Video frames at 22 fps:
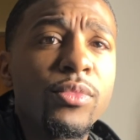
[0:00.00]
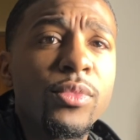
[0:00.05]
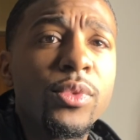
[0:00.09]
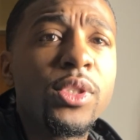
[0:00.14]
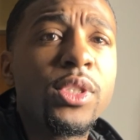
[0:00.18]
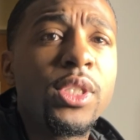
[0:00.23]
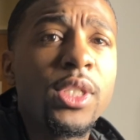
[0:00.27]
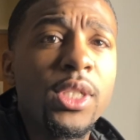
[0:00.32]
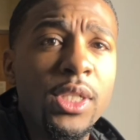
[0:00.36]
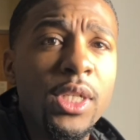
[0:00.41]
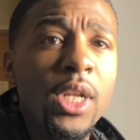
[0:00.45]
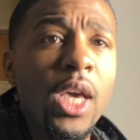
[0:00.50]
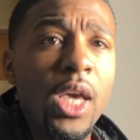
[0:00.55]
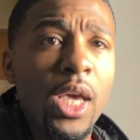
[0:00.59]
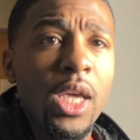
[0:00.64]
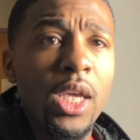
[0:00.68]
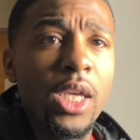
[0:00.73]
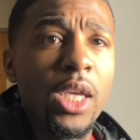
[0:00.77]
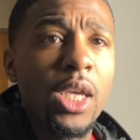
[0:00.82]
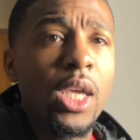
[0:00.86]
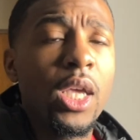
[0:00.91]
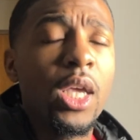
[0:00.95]
today.
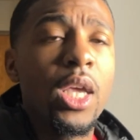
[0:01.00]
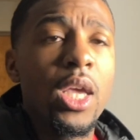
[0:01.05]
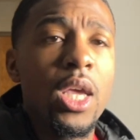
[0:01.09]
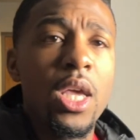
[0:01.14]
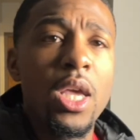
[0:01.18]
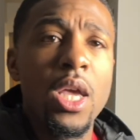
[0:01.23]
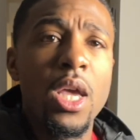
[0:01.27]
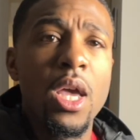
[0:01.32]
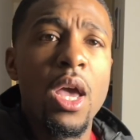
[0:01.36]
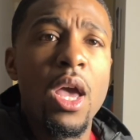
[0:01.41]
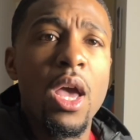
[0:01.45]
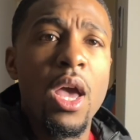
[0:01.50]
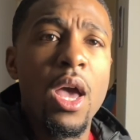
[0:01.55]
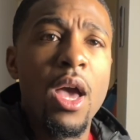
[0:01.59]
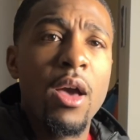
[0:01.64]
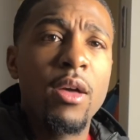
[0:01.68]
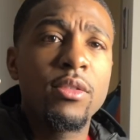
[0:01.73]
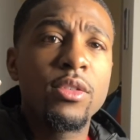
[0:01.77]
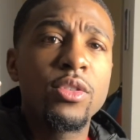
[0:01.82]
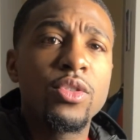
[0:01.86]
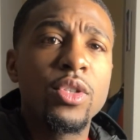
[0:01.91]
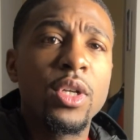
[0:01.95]
I
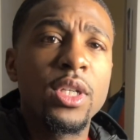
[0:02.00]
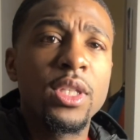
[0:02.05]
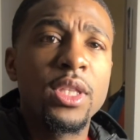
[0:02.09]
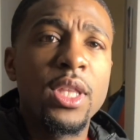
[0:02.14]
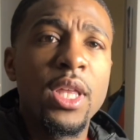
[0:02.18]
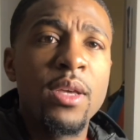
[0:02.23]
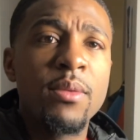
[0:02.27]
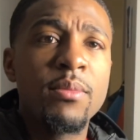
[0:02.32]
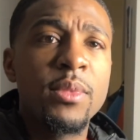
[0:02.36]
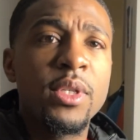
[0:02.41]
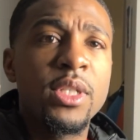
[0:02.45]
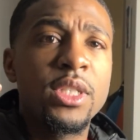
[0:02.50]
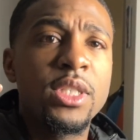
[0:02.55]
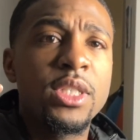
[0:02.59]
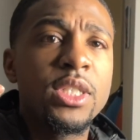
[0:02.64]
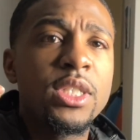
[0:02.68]
only drank that much